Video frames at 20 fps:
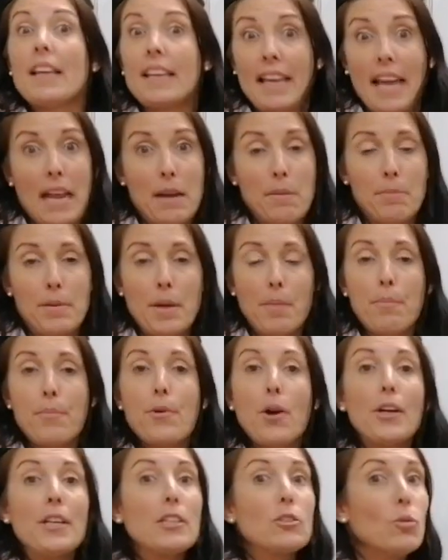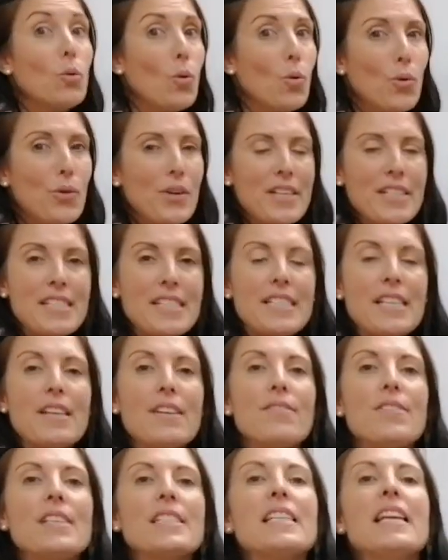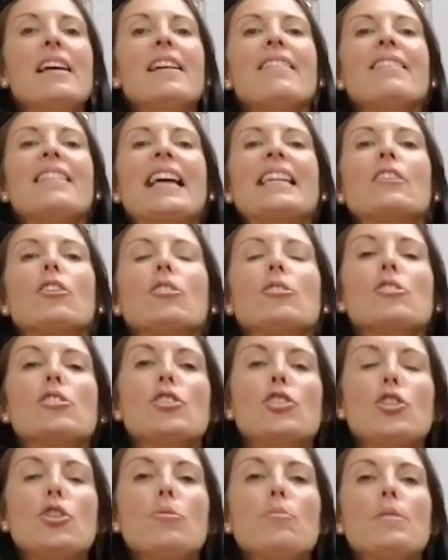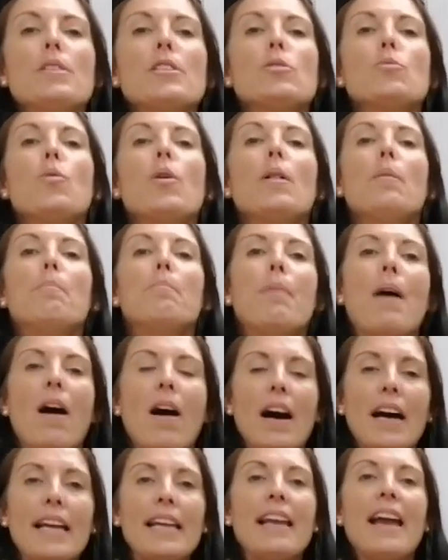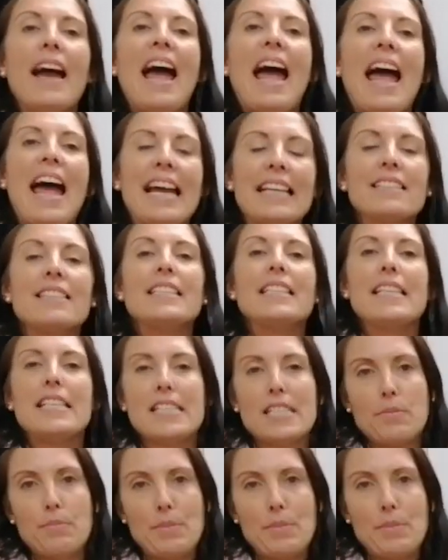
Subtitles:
can be a product or a service, that consumers will buy at a